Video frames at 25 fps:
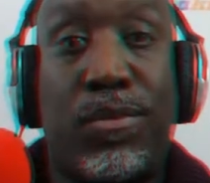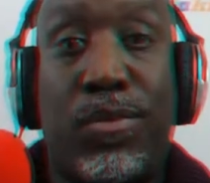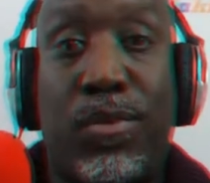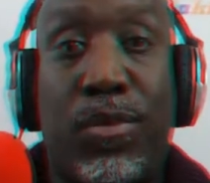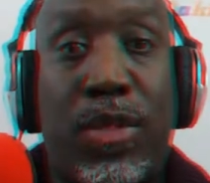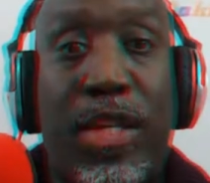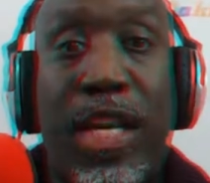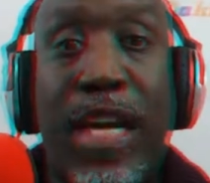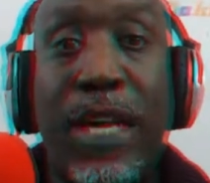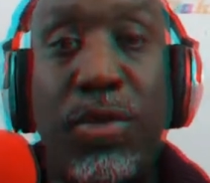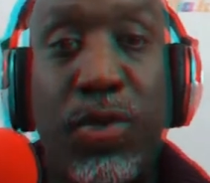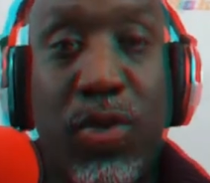
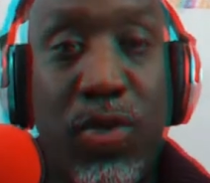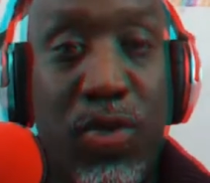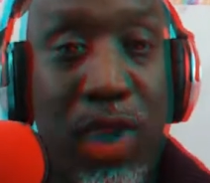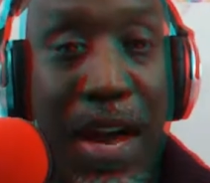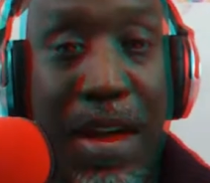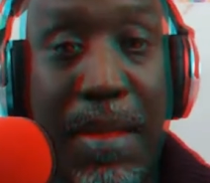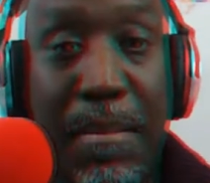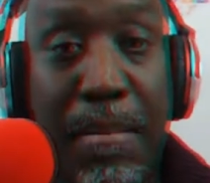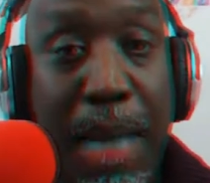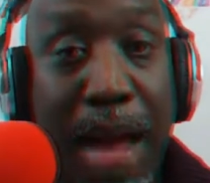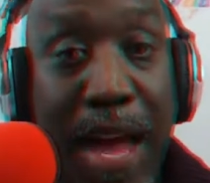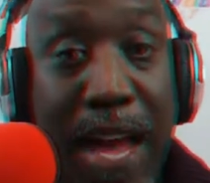teams we're trying
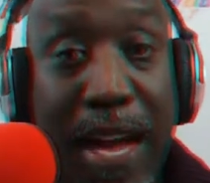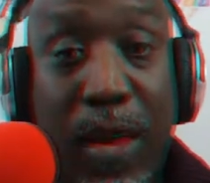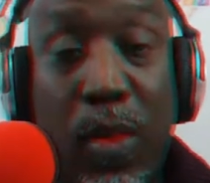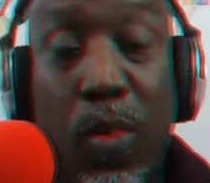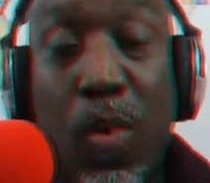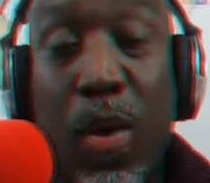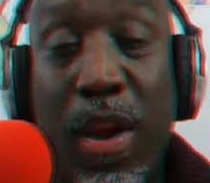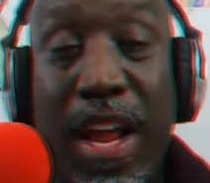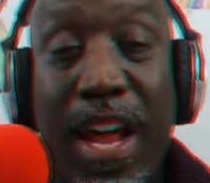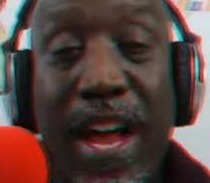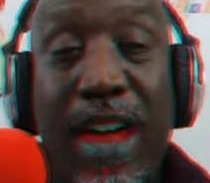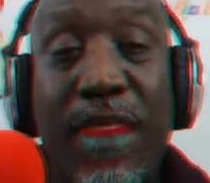to make,
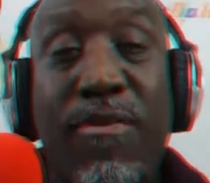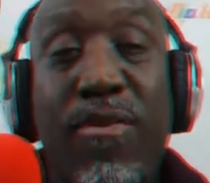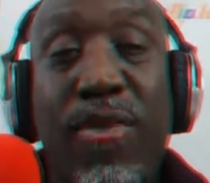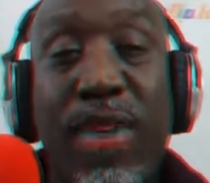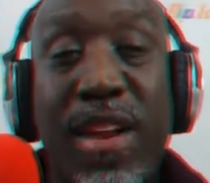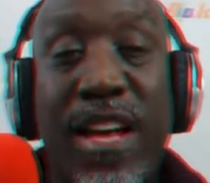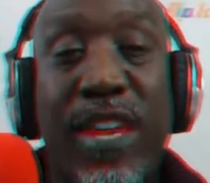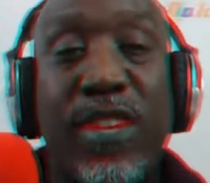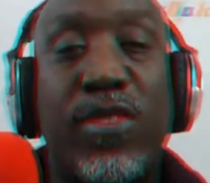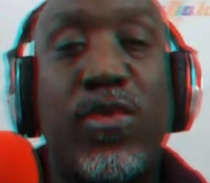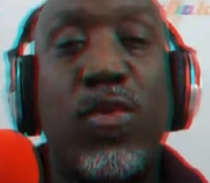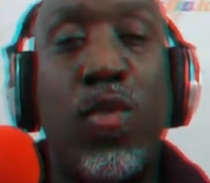whatever it
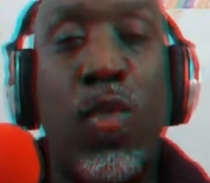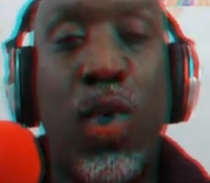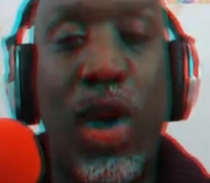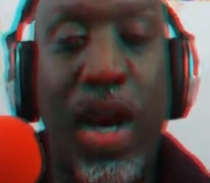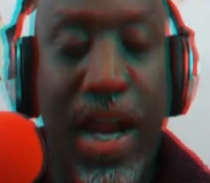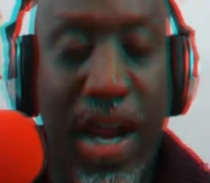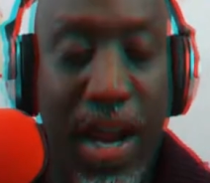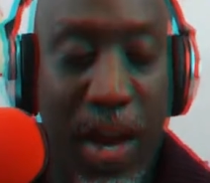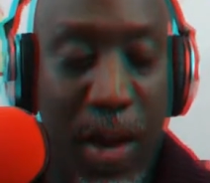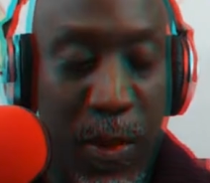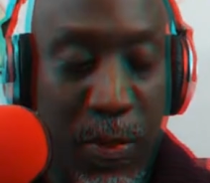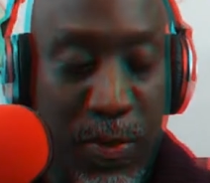is, what
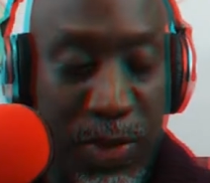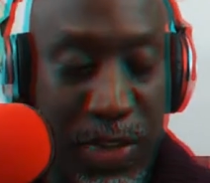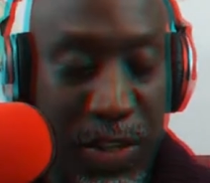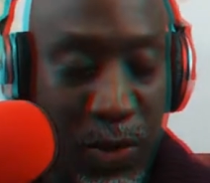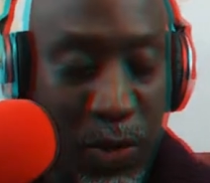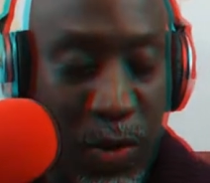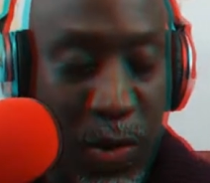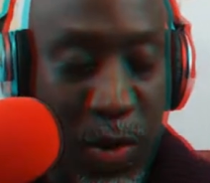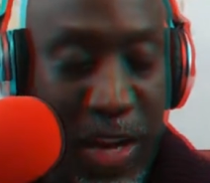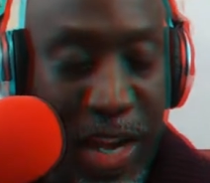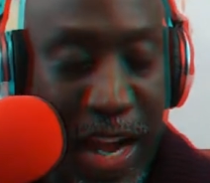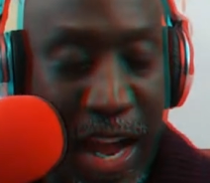helps us
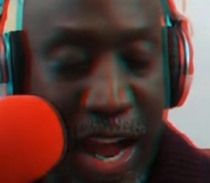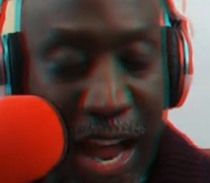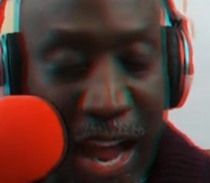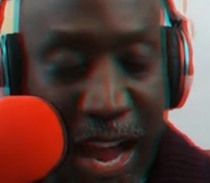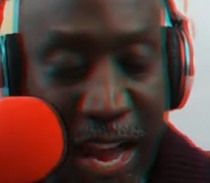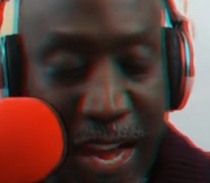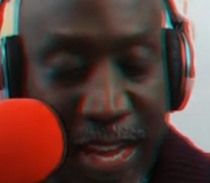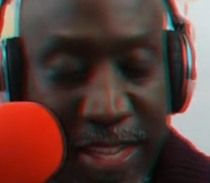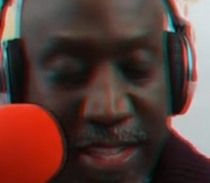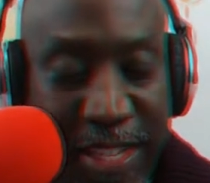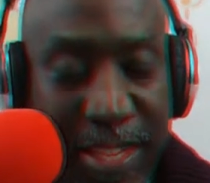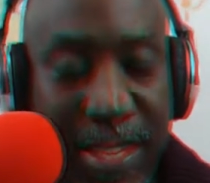
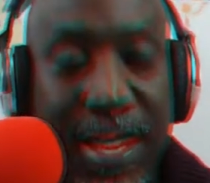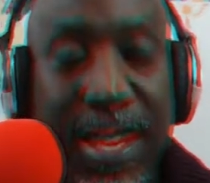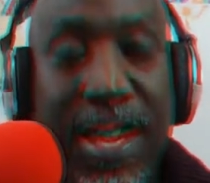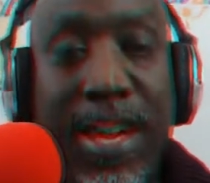create